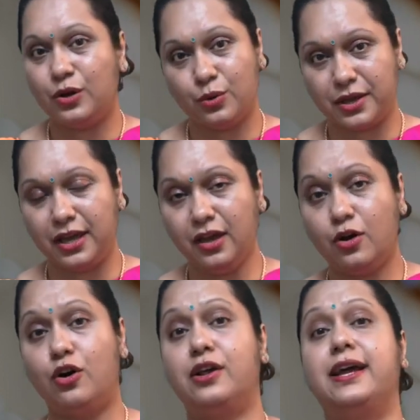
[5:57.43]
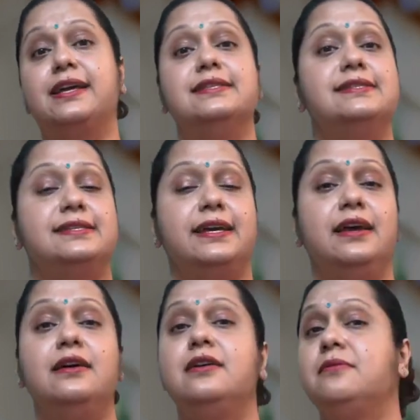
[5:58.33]
Okay, or I can
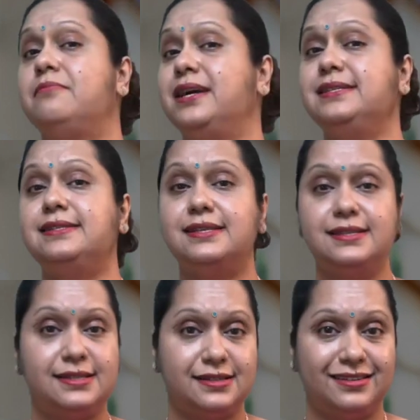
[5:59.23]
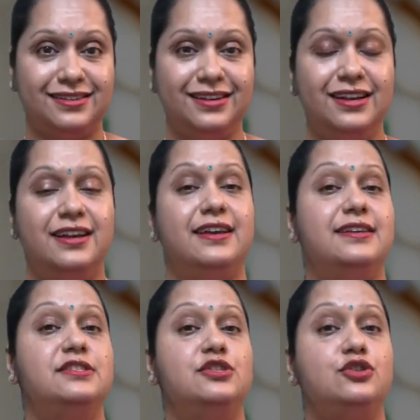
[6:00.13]
say my sister
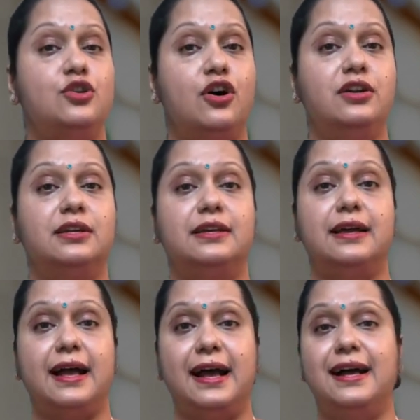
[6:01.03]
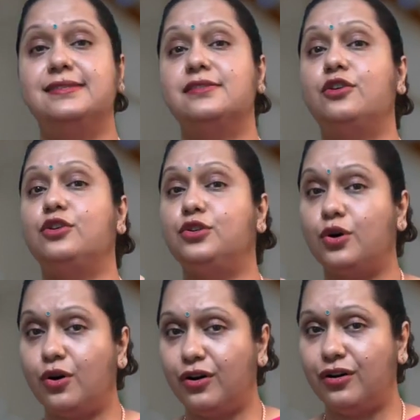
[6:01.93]
is not as
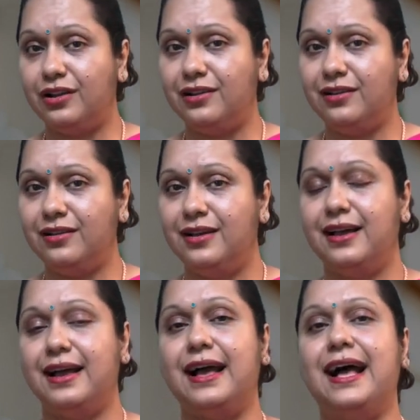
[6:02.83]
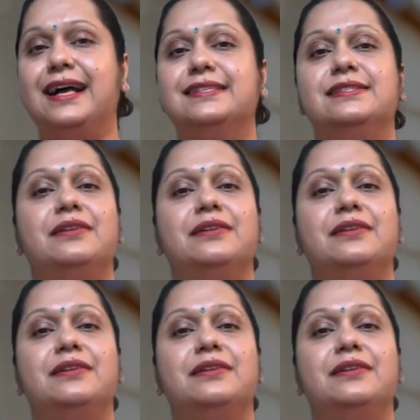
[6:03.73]
tall as